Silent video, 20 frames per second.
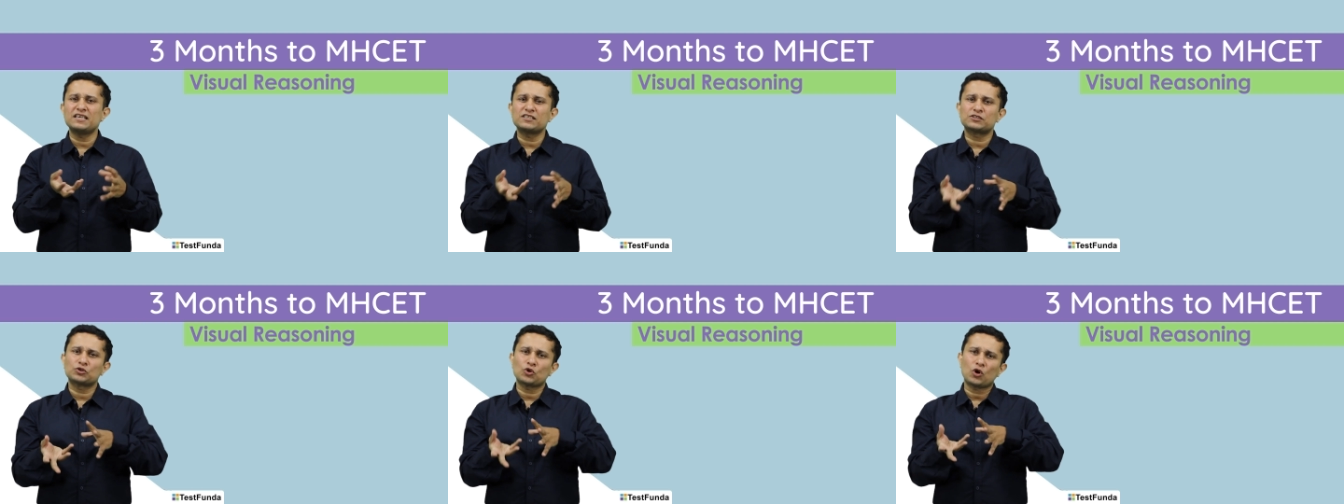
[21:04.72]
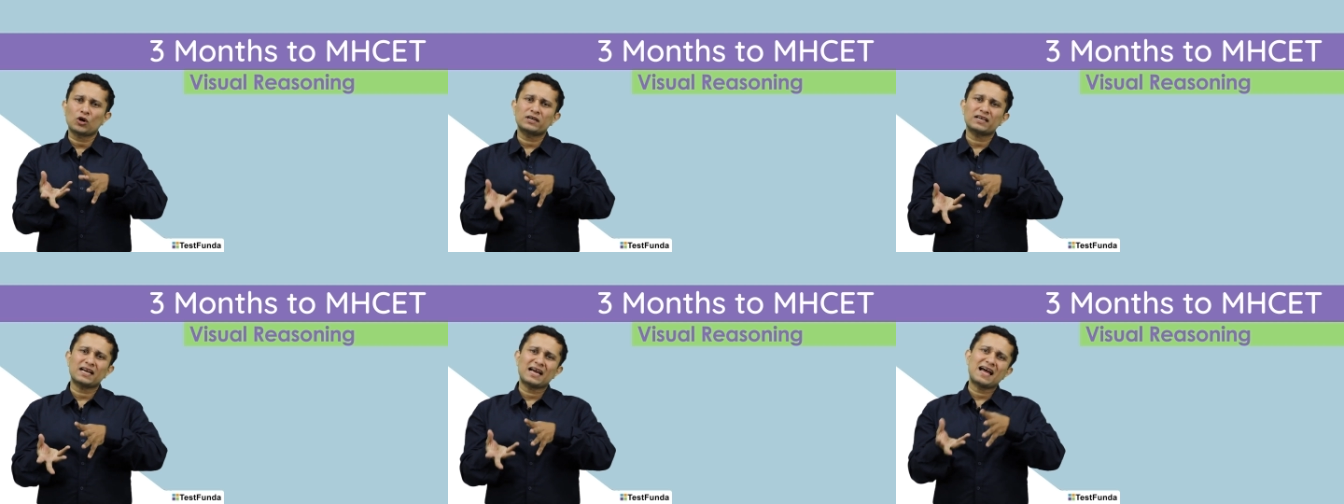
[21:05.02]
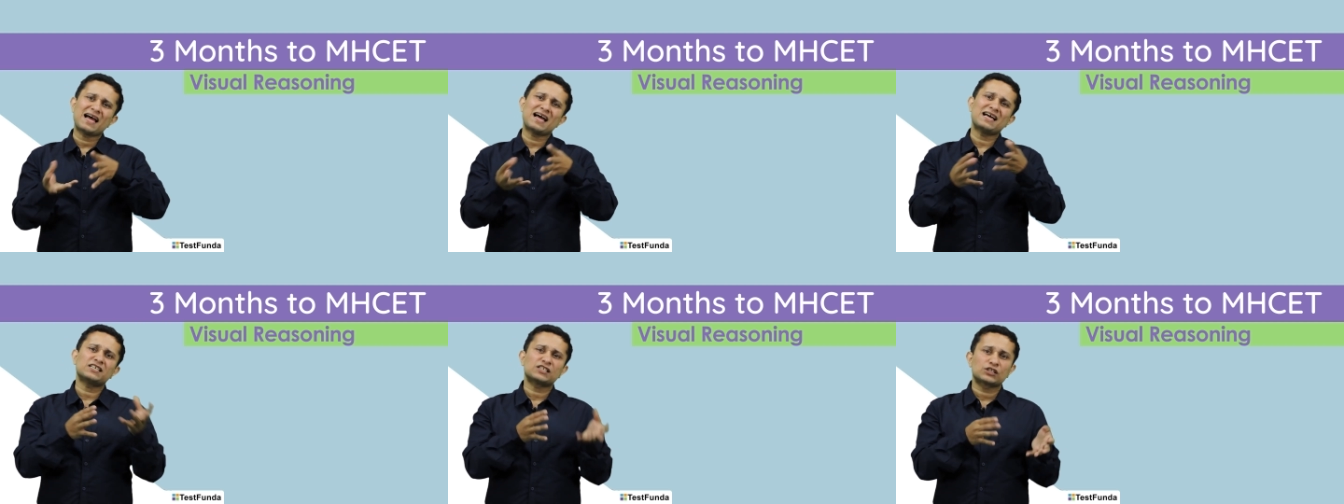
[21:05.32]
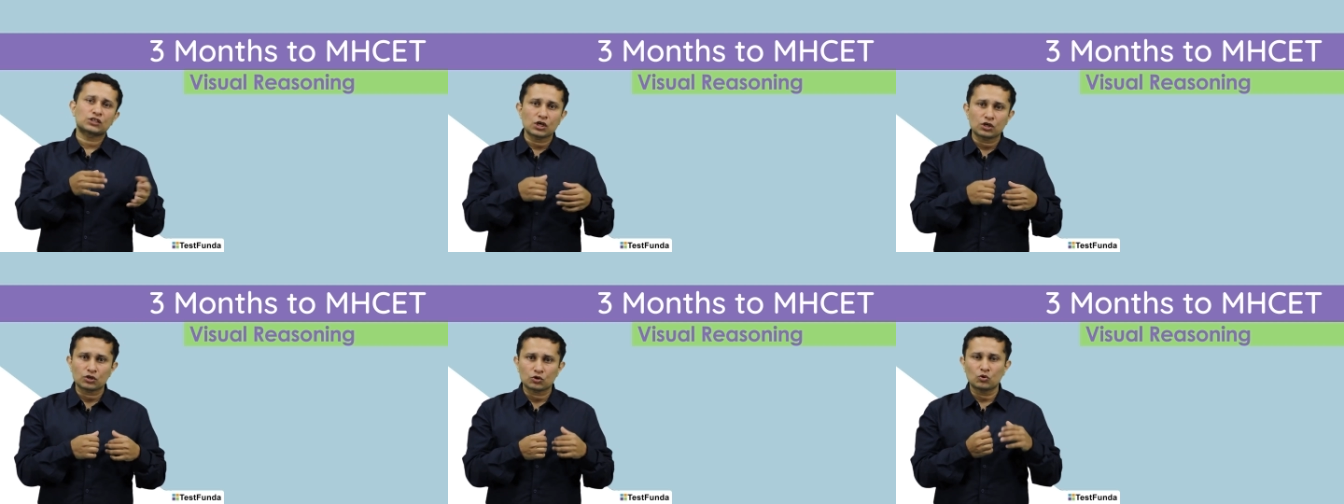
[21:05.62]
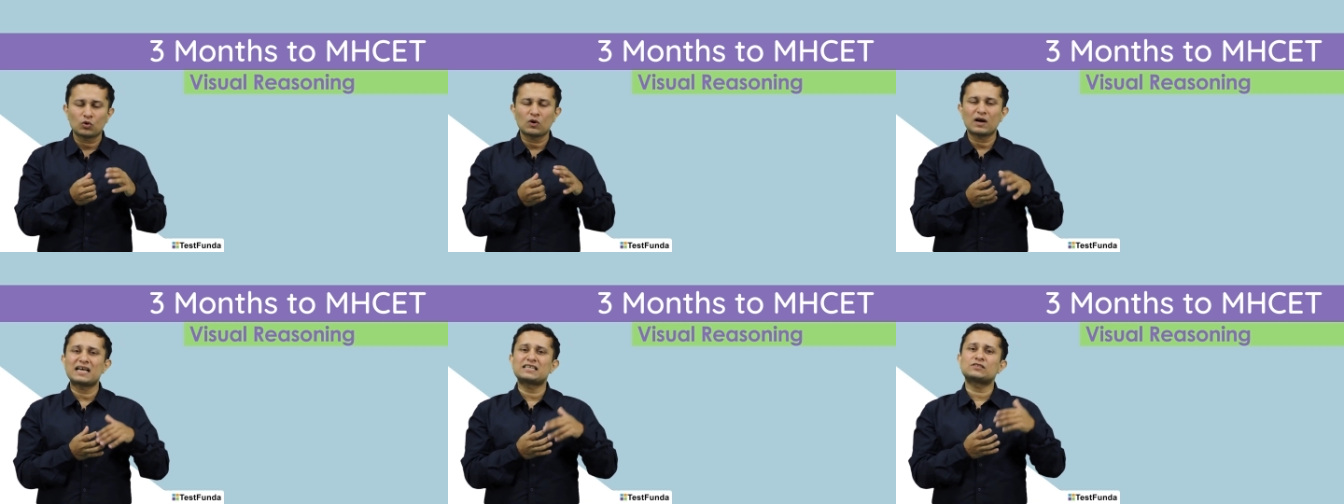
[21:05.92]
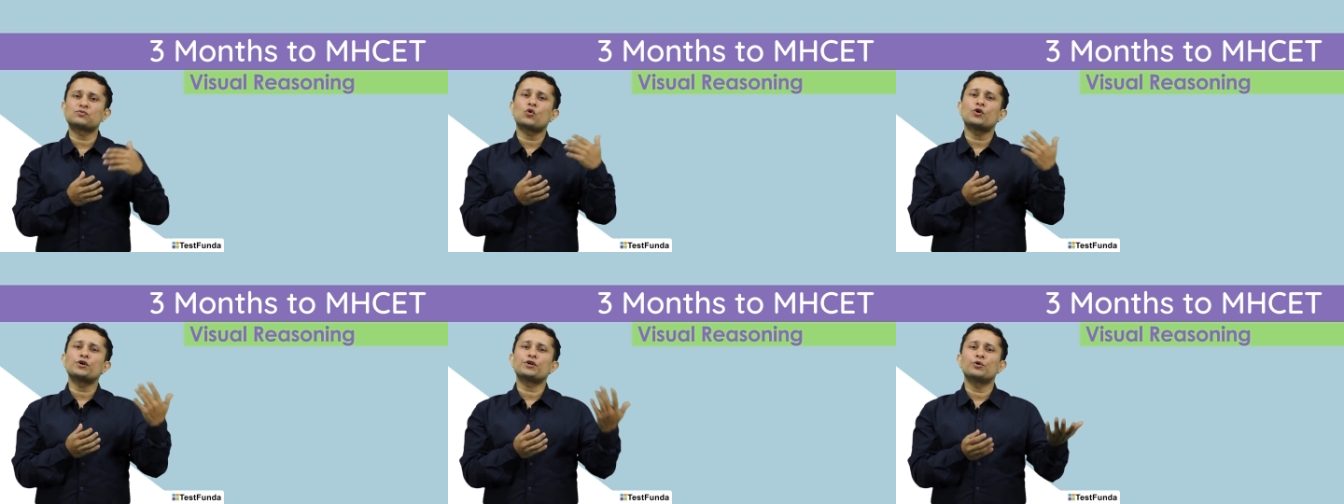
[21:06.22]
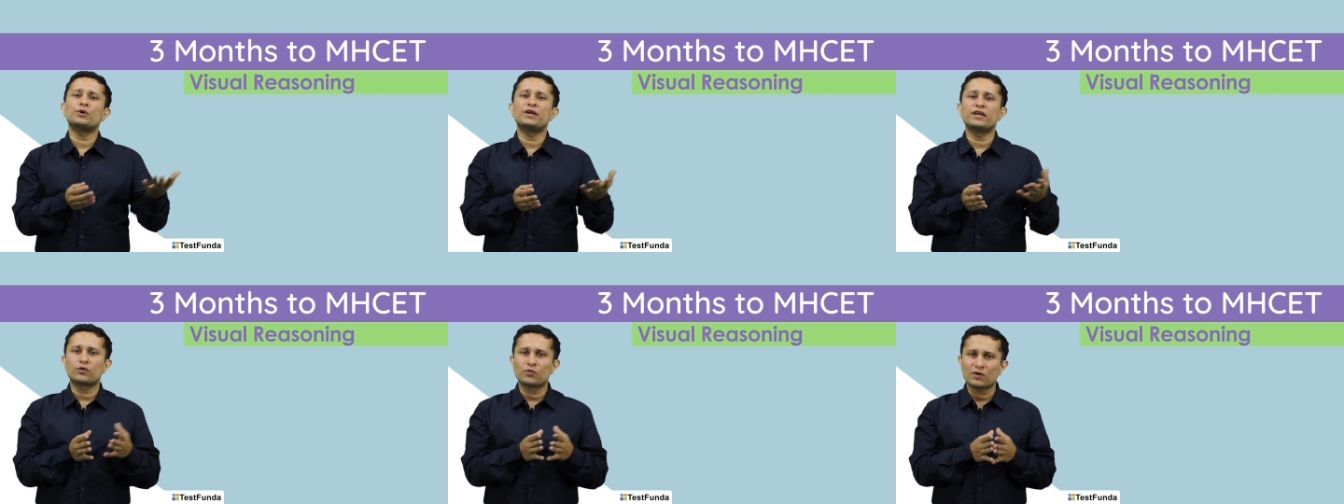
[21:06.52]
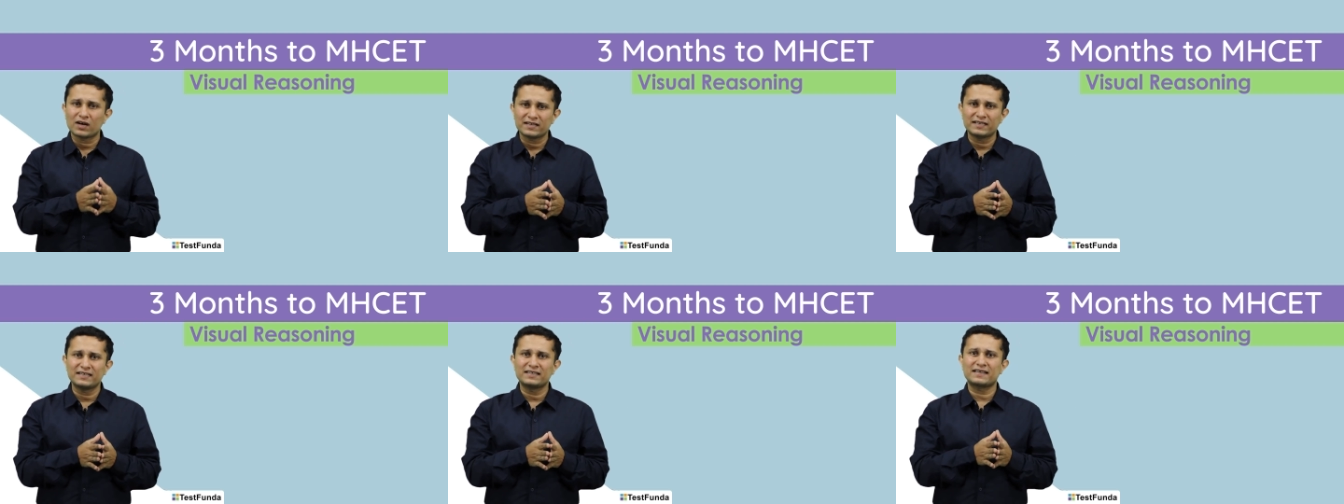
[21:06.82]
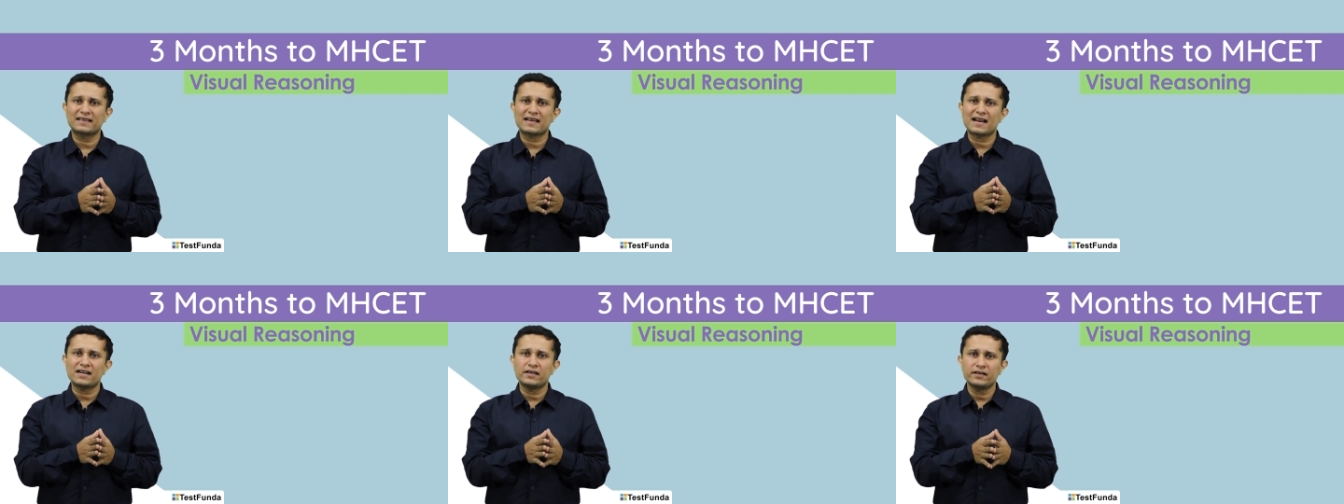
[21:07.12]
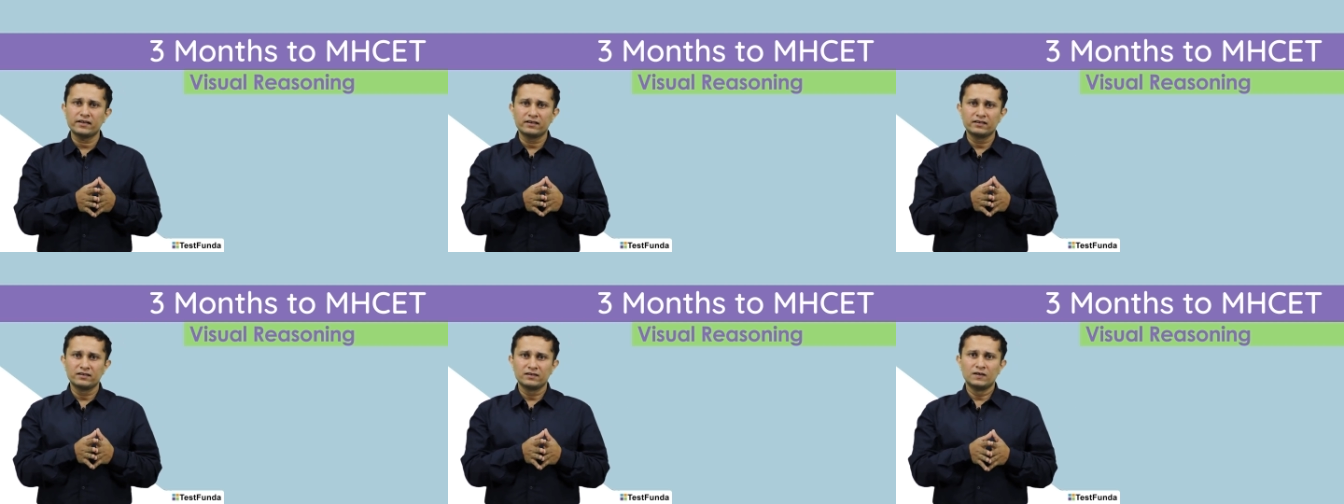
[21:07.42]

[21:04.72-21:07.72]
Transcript: is not as thorough as what you require in CAT,